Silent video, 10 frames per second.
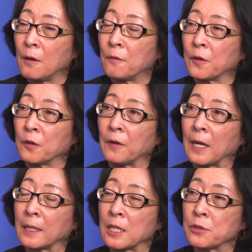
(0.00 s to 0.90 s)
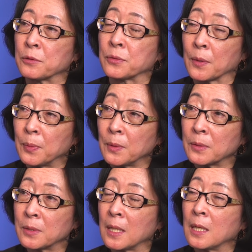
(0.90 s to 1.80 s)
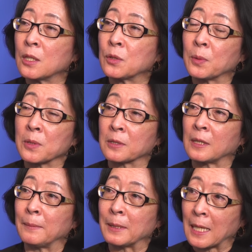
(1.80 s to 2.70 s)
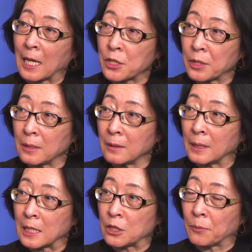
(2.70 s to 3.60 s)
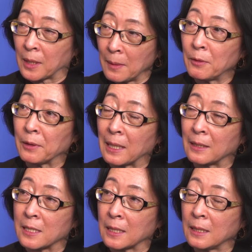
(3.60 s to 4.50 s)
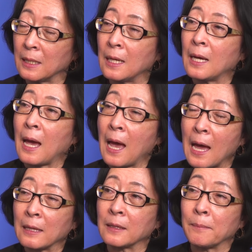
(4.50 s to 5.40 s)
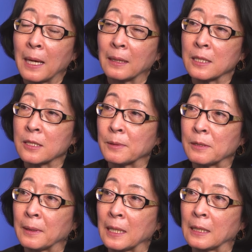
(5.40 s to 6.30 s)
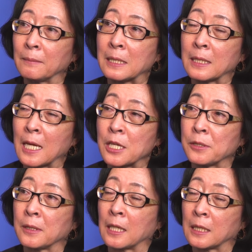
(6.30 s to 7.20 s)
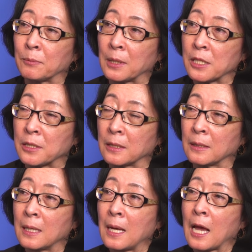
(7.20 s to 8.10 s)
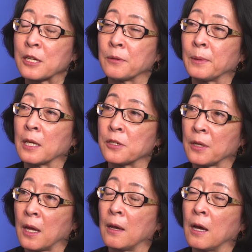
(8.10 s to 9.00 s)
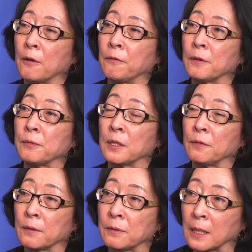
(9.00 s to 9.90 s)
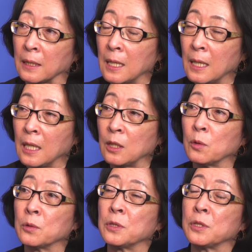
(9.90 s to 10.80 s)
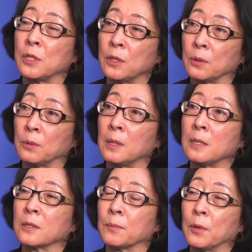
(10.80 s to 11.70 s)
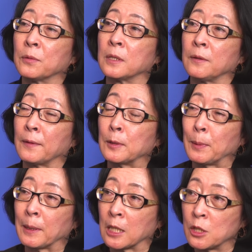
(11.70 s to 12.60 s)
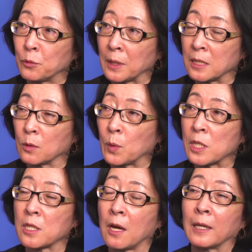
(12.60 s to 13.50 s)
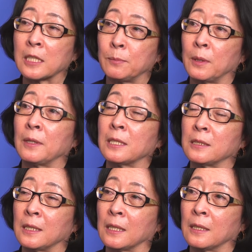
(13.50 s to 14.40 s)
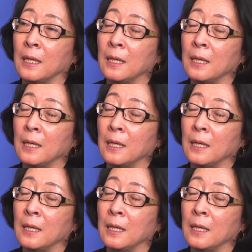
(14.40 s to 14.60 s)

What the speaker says: for financial support towards climate action needs to become a reality, and the balance between mitigation and adaptation has to be a share of 50-50 in order to support the developing countries which are experiencing